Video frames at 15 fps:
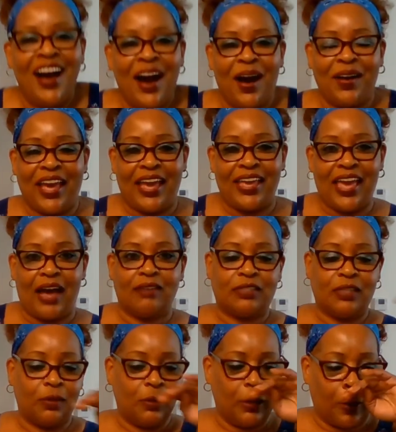Okay, y'all,
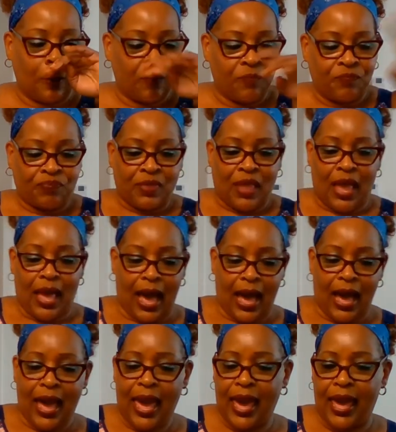so look.
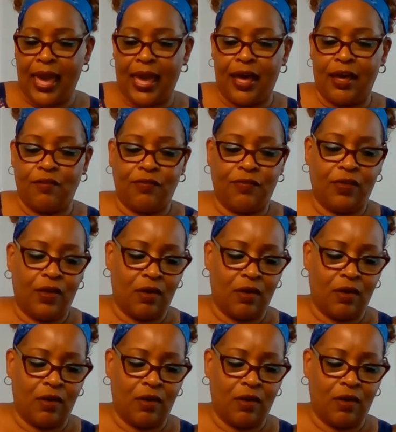I have